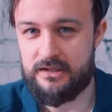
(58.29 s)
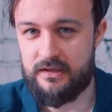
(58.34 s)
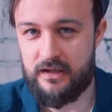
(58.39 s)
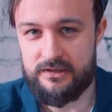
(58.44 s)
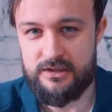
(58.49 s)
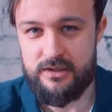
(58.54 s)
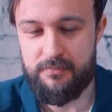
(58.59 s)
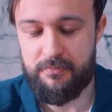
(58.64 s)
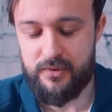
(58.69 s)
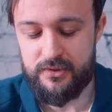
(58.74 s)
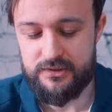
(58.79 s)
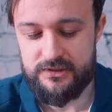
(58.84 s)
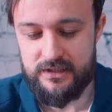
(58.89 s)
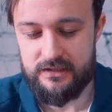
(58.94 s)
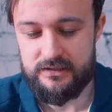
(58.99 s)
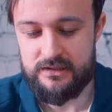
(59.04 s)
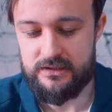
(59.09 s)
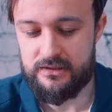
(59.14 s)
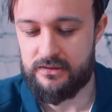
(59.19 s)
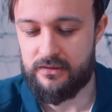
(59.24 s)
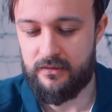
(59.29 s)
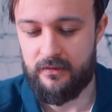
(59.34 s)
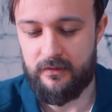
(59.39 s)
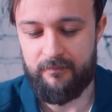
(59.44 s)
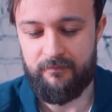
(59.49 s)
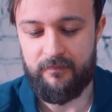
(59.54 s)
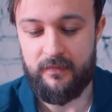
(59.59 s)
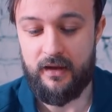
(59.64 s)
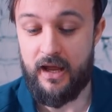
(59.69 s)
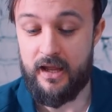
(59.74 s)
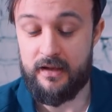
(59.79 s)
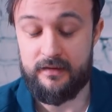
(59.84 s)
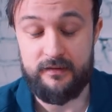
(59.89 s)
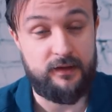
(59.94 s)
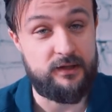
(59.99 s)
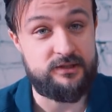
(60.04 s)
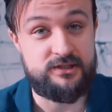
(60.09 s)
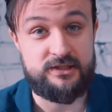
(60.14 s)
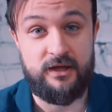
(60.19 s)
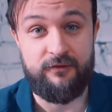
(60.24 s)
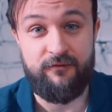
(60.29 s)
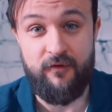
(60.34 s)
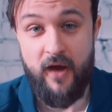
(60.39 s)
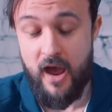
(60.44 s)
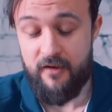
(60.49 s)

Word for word: that you put into and not enough